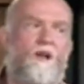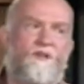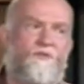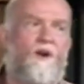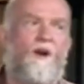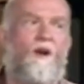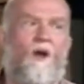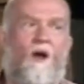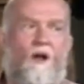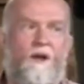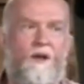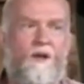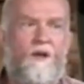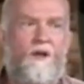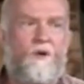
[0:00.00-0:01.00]
very long,
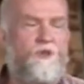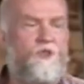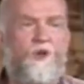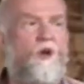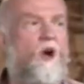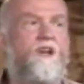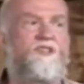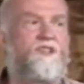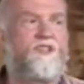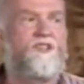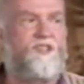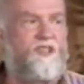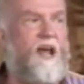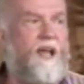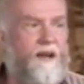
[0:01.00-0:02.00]
because you can't
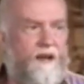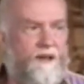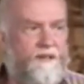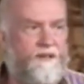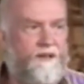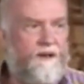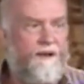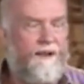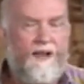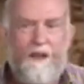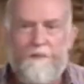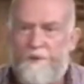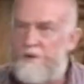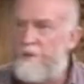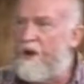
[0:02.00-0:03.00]
sustain it.
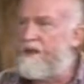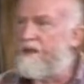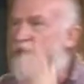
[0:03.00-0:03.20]
But when the